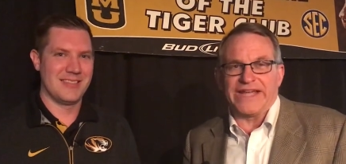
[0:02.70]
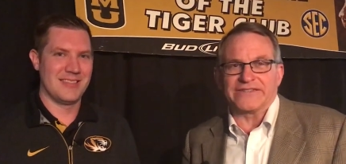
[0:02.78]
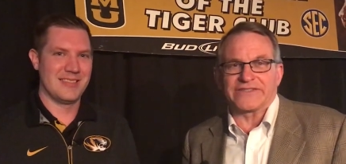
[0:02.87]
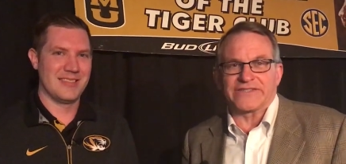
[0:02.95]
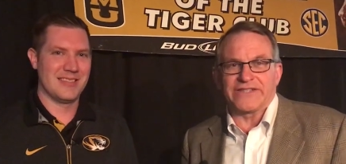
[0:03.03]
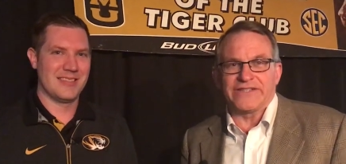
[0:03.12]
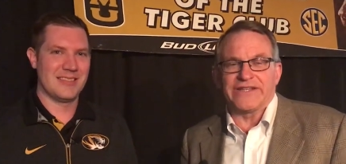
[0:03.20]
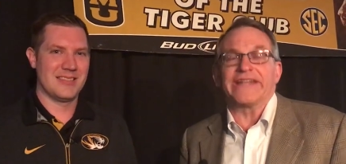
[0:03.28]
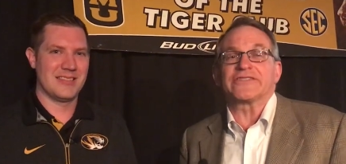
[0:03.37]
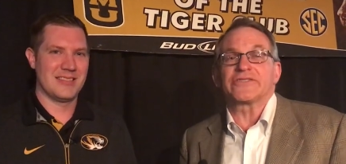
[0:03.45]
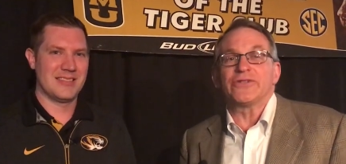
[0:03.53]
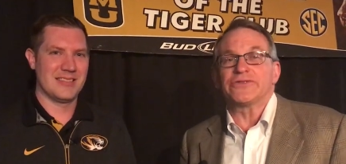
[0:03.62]
Speaker 1: Kansas City.
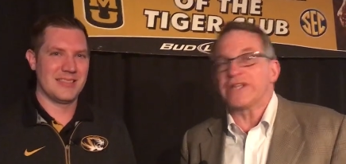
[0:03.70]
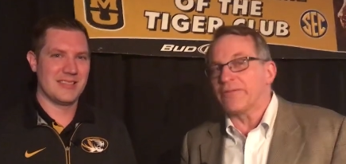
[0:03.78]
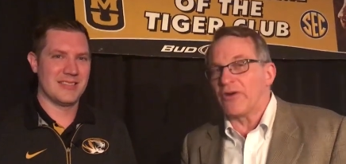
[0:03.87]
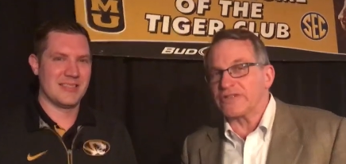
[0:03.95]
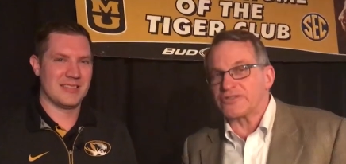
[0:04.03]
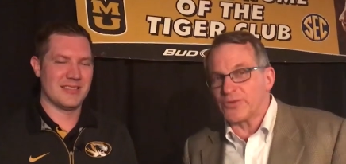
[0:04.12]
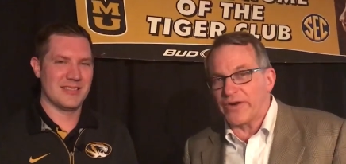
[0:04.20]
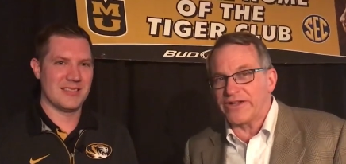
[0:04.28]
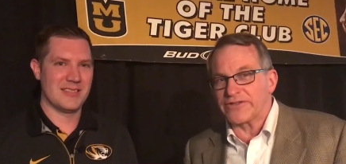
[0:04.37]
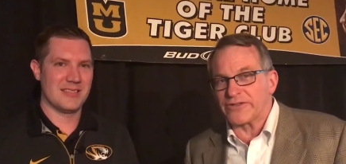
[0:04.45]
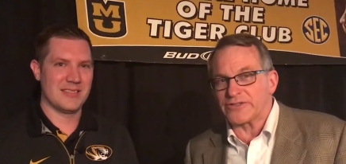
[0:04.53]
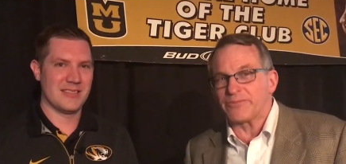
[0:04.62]
Today is Tuesday, March
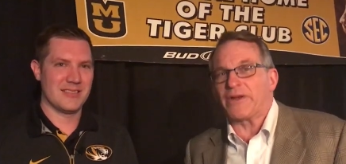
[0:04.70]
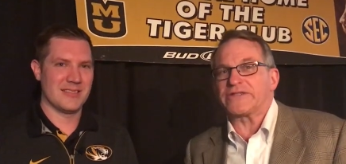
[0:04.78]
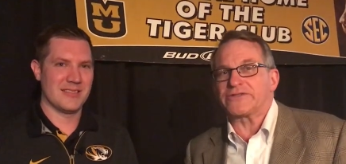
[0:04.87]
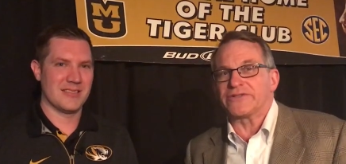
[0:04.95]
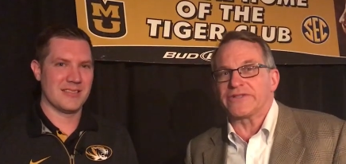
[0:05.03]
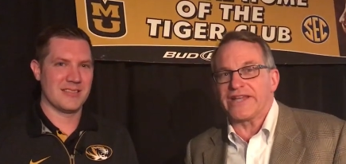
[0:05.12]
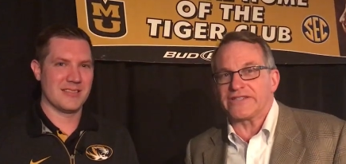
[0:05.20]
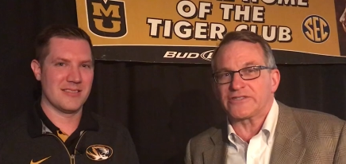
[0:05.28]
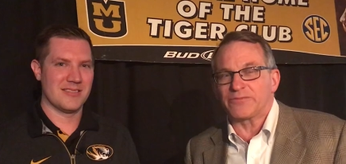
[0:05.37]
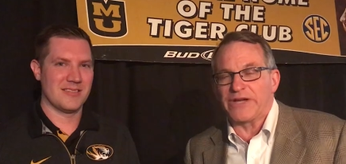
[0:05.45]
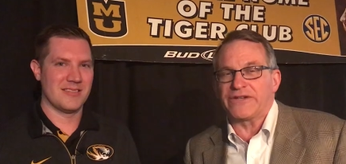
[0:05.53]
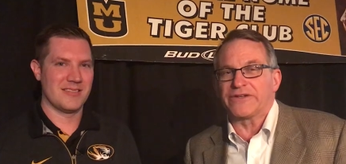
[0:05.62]
20th. Our special
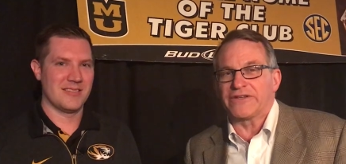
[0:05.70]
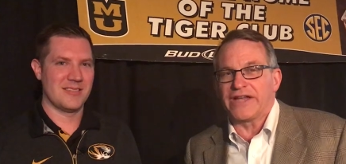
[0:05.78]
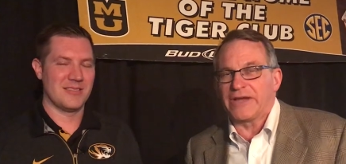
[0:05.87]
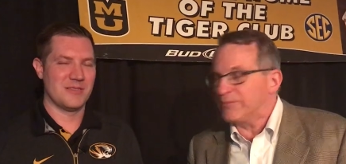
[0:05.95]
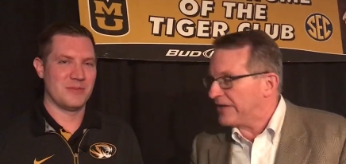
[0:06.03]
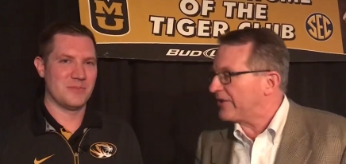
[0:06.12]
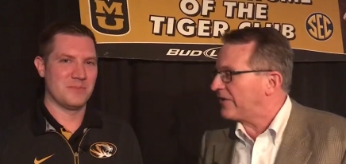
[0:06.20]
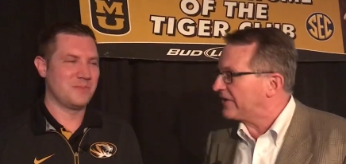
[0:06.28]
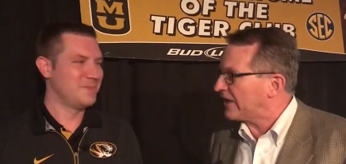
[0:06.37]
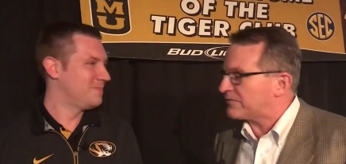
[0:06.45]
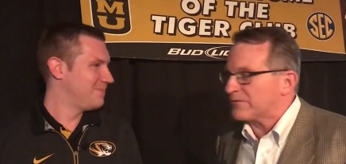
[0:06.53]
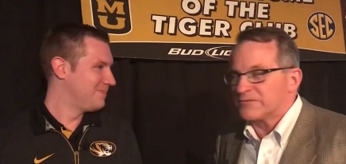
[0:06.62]
guest speaker today, Ben
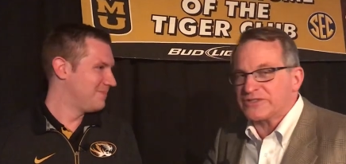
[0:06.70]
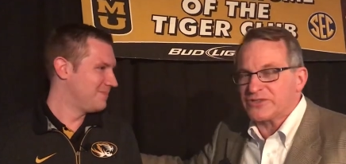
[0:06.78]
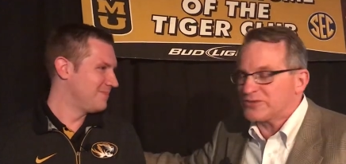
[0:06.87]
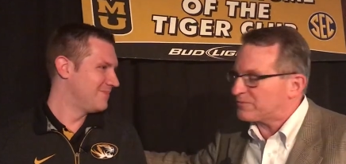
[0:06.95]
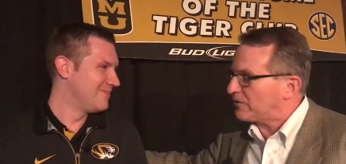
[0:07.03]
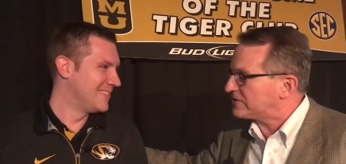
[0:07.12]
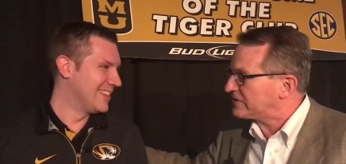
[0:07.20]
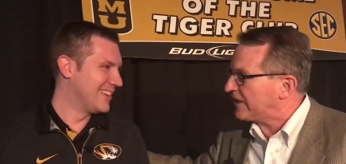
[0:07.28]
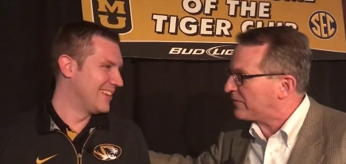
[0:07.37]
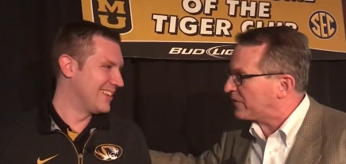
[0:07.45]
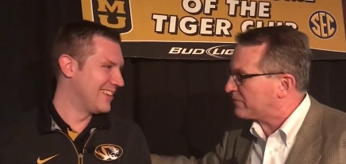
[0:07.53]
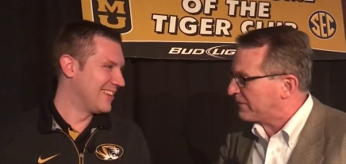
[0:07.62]
Arnet from the Zoo Sports
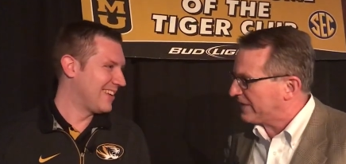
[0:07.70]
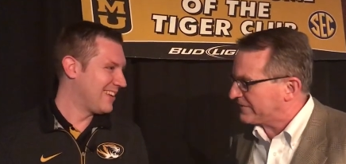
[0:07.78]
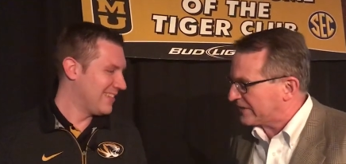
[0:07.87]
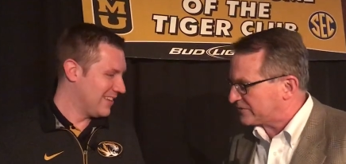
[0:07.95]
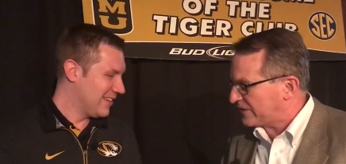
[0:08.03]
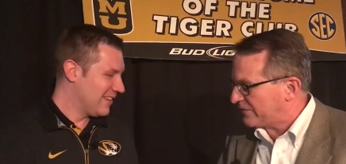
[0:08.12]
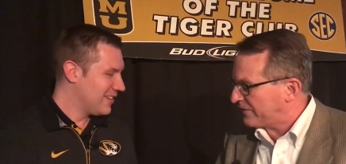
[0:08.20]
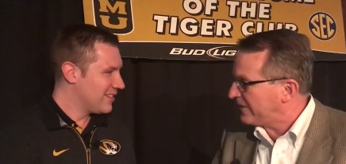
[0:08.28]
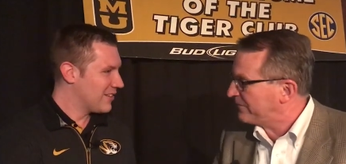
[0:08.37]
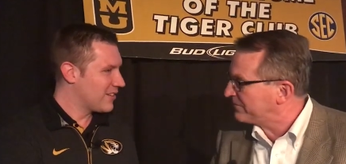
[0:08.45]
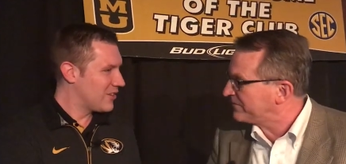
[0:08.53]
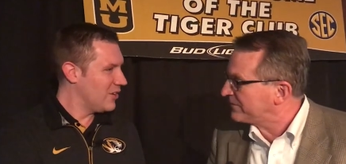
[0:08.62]
Network. Ben, thanks for coming
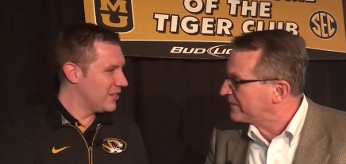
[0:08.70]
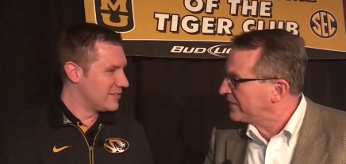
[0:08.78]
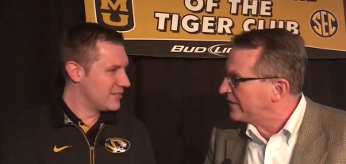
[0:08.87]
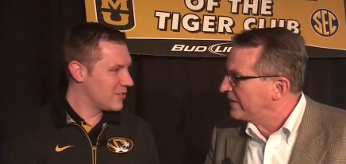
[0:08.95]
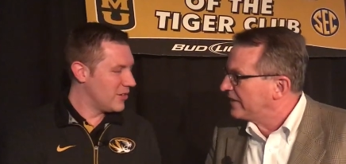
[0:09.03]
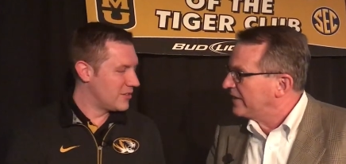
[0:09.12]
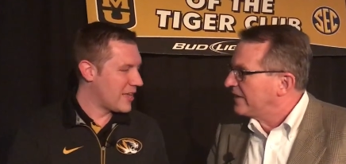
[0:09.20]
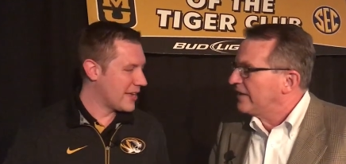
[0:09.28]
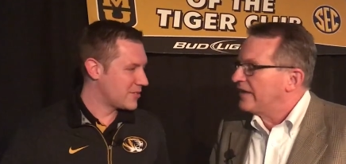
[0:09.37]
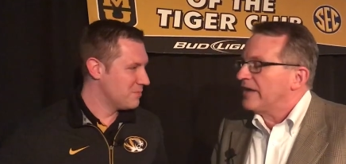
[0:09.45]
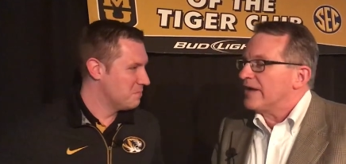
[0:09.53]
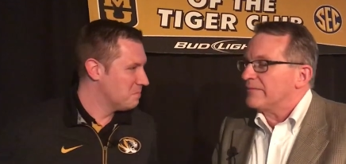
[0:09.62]
up.
Speaker 2: Good, good,
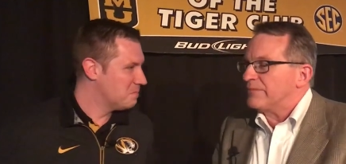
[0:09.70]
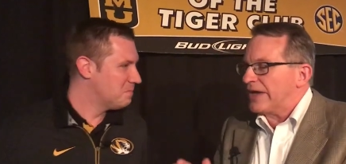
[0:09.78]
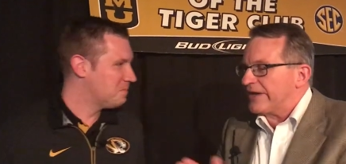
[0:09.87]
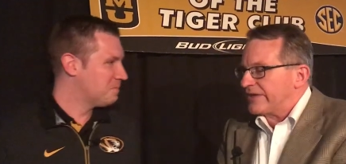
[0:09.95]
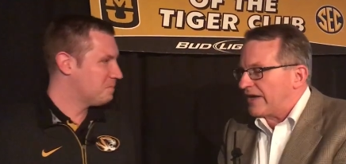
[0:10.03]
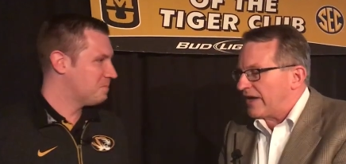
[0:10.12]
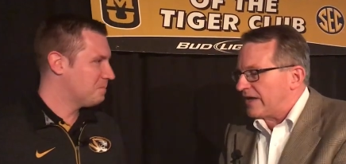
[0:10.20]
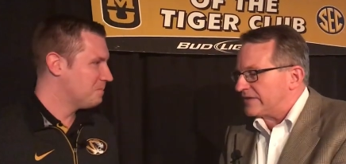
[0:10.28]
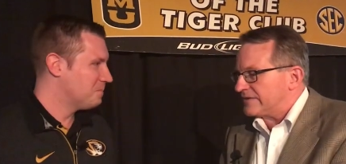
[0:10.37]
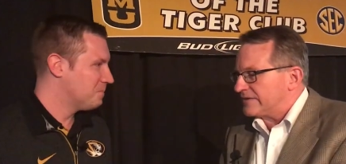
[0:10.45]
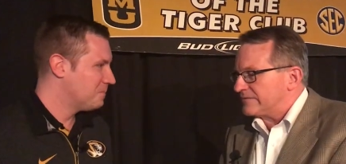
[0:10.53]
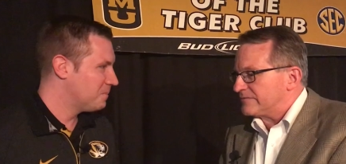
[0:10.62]
thanks.
Speaker 1: Ben,
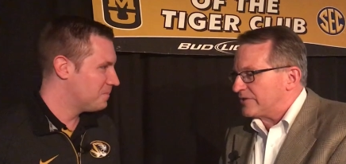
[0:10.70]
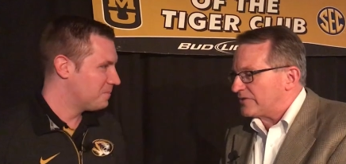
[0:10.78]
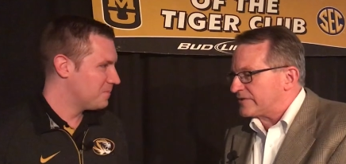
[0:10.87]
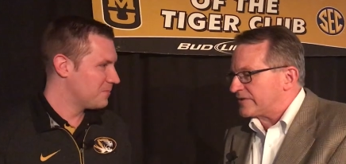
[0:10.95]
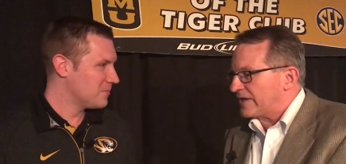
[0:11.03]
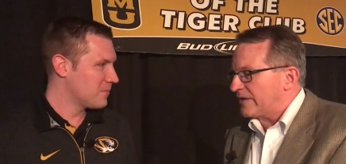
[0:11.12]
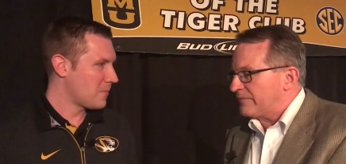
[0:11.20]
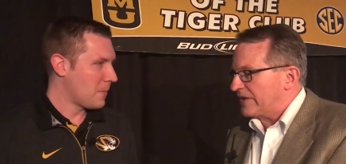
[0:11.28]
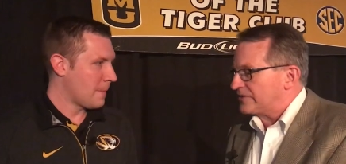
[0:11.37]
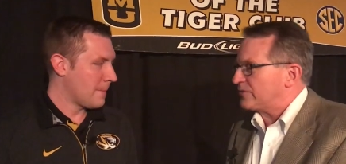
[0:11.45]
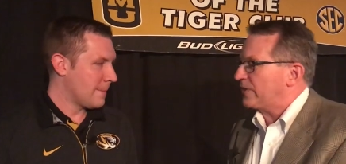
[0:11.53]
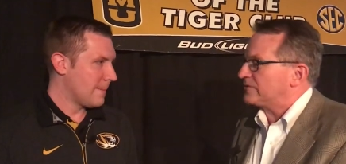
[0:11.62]
uh, both uh,
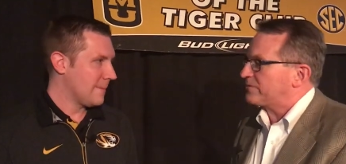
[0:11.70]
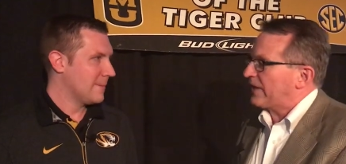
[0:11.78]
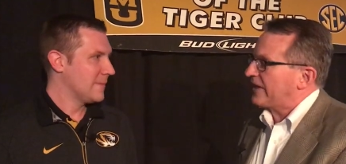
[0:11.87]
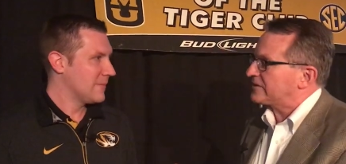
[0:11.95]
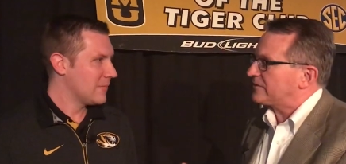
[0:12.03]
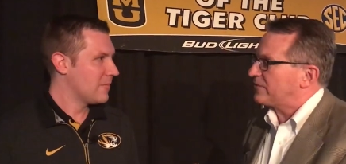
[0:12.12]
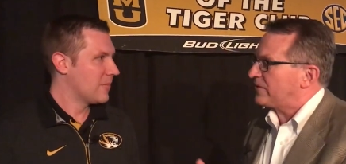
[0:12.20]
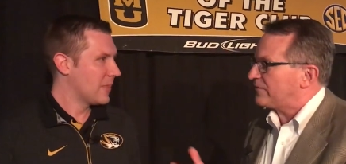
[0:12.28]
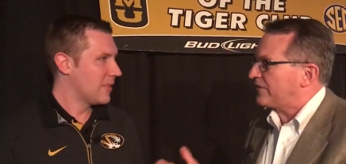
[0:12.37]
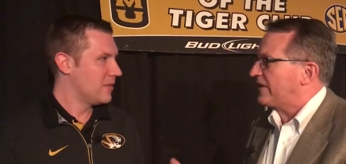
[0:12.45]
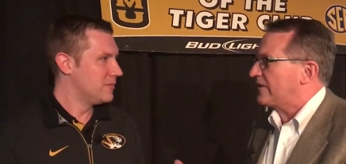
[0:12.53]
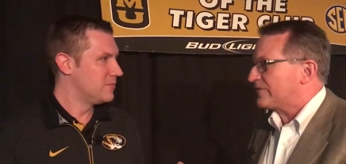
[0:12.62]
men's and women's basketball
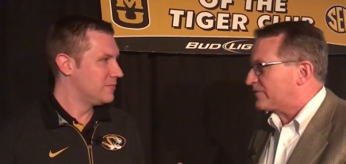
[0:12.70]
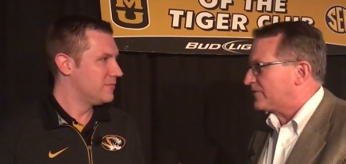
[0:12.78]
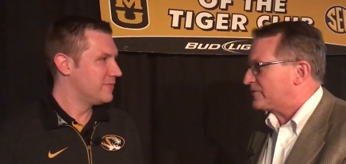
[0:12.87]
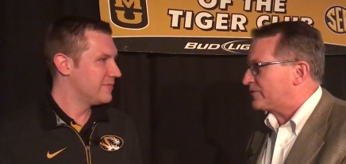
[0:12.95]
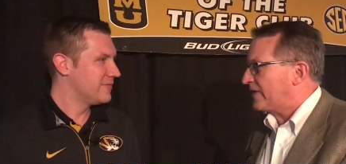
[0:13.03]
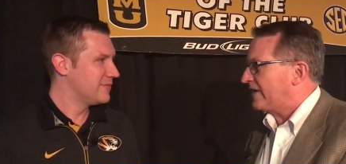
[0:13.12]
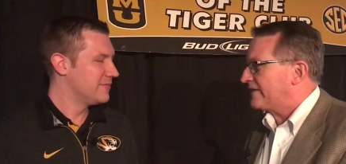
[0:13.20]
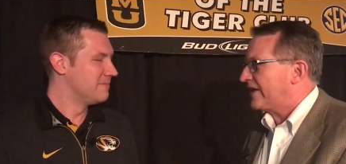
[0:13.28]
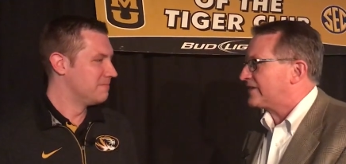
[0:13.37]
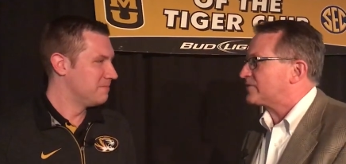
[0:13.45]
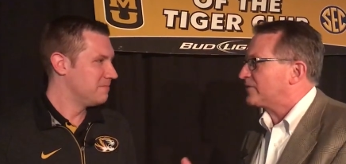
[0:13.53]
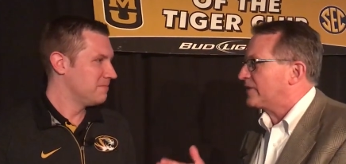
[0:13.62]
fell out in the first round
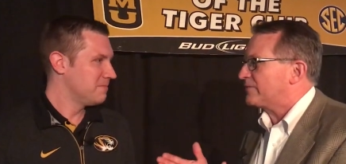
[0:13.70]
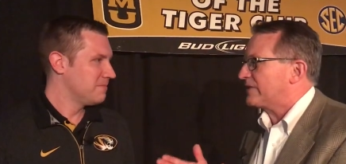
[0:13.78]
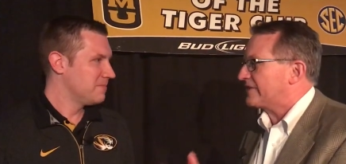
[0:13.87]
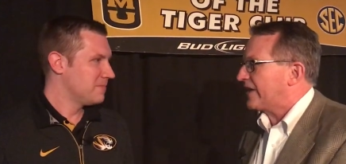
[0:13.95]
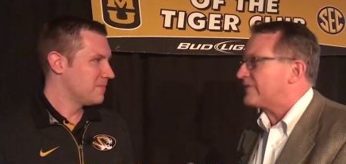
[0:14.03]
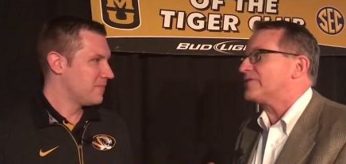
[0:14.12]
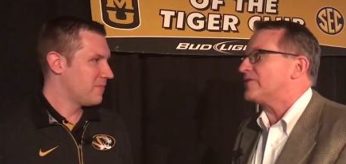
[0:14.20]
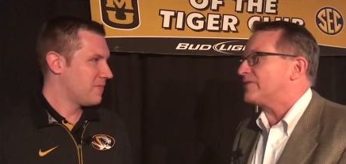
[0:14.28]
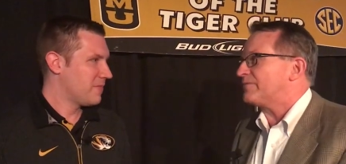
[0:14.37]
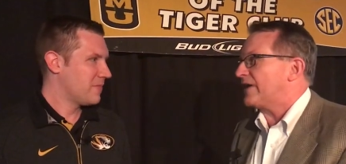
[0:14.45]
last week, but you have to look